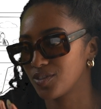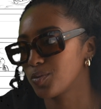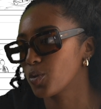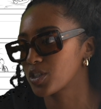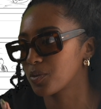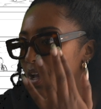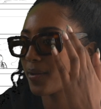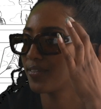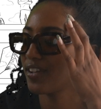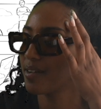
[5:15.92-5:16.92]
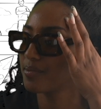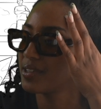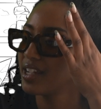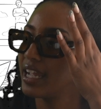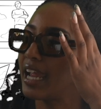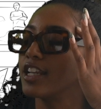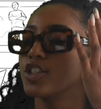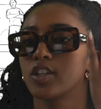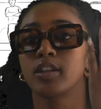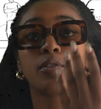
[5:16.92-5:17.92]
walks away with him
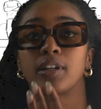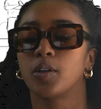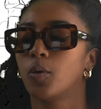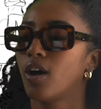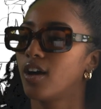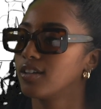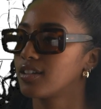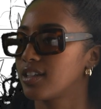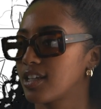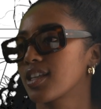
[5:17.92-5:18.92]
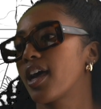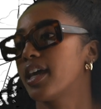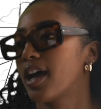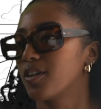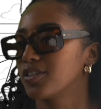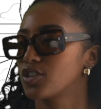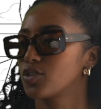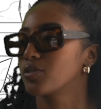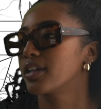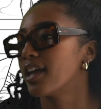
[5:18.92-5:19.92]
into the real world, and that's kind of how the
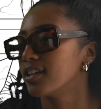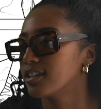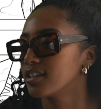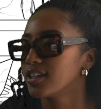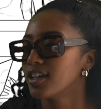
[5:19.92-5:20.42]
story ended.